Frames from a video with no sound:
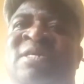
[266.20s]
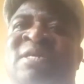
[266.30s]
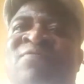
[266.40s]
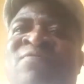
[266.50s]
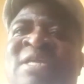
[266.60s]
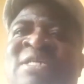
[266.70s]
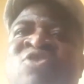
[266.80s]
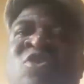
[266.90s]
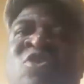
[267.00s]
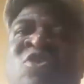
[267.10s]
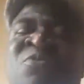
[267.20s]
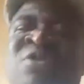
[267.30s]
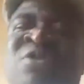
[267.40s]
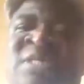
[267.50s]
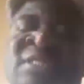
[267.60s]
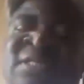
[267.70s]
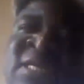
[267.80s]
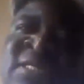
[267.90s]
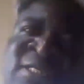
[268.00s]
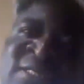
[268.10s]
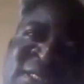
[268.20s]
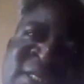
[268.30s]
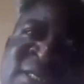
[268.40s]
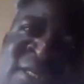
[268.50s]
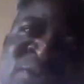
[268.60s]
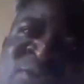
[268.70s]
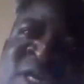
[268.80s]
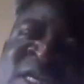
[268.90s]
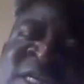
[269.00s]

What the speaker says: village community is that usually the